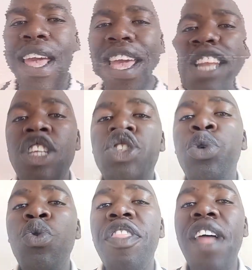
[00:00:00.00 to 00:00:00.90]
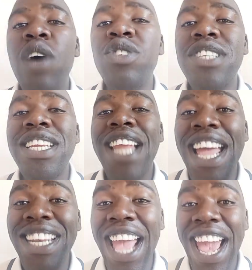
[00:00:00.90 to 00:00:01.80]
In
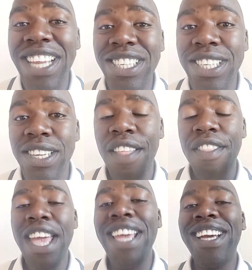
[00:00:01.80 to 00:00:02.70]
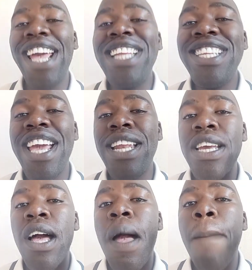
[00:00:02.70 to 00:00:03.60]
2008, the
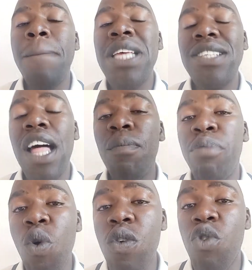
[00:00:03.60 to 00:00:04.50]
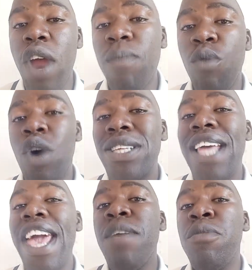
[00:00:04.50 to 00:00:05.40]
Iranian missile program was
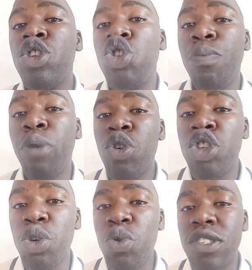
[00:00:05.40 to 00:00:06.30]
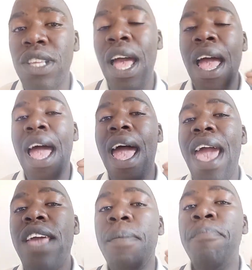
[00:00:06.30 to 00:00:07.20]
able to produce
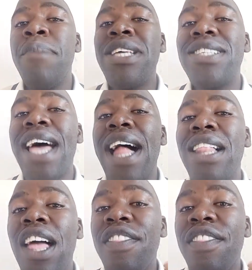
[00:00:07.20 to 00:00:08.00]
a missile